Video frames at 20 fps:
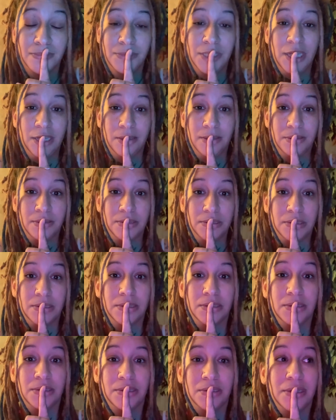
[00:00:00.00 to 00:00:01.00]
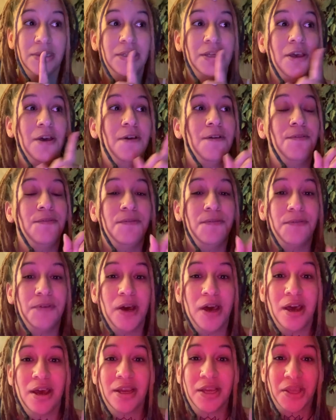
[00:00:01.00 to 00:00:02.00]
Yeah.
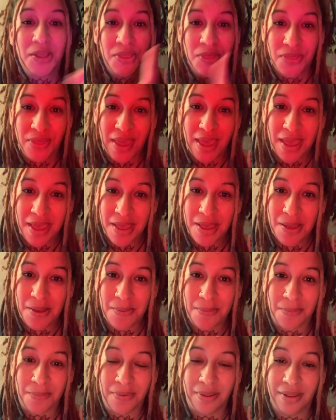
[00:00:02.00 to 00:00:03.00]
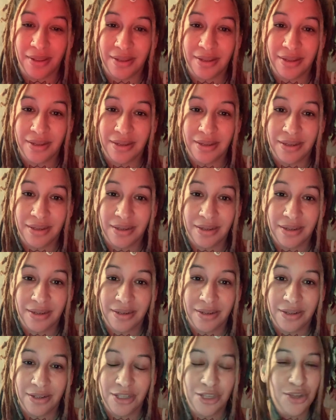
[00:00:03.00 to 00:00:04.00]
Fuck them.
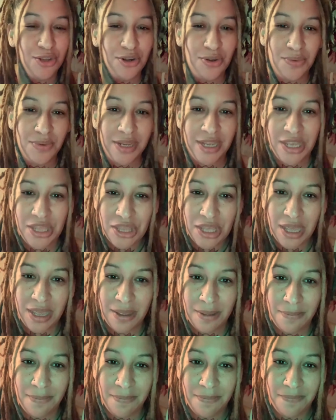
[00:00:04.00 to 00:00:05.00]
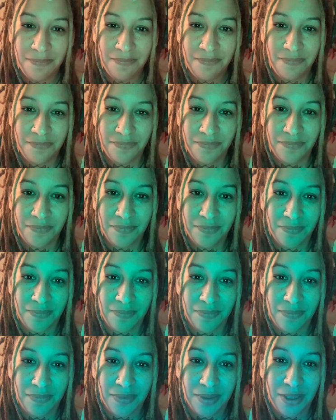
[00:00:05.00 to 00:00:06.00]
You don't need them.
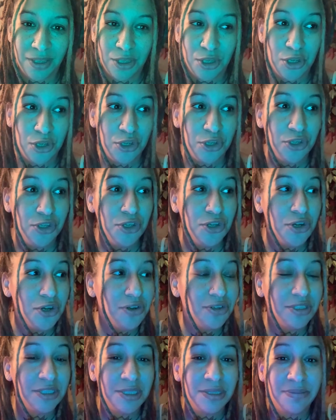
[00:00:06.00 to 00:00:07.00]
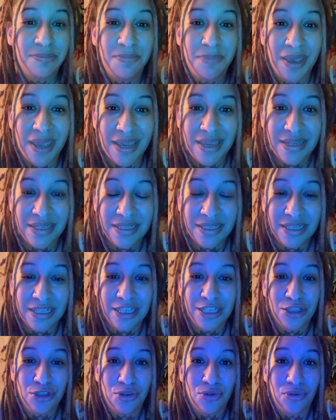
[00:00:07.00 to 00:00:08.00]
Your space
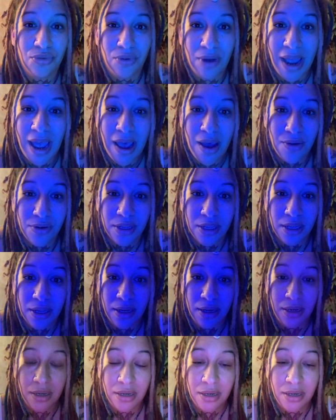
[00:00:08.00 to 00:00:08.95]
is crowded.